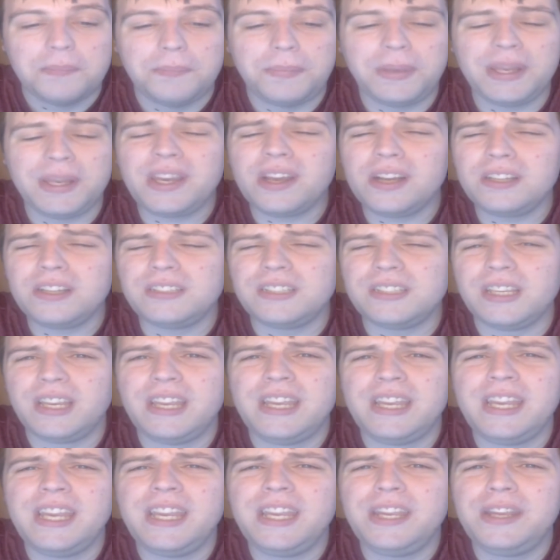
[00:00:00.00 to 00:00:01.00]
because
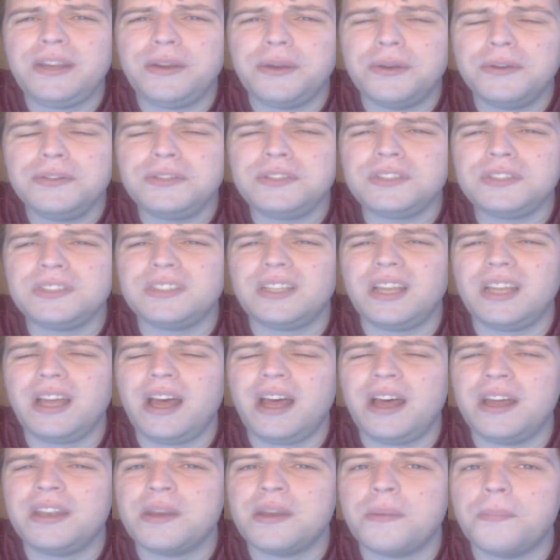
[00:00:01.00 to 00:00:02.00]
he used an